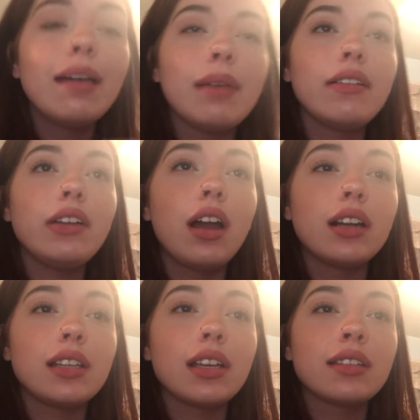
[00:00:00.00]
I'm having heart
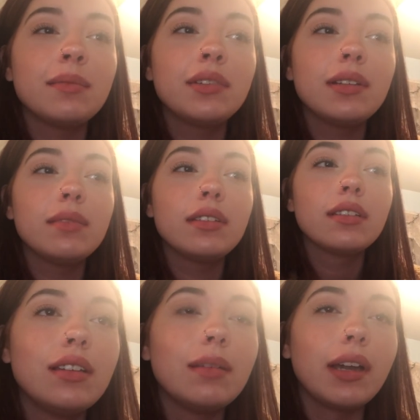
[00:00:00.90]
attack symptoms.
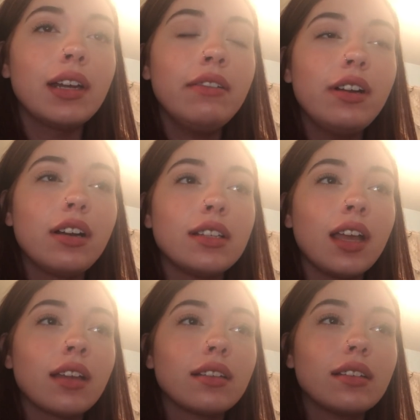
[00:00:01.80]
Am I gonna have a heart attack?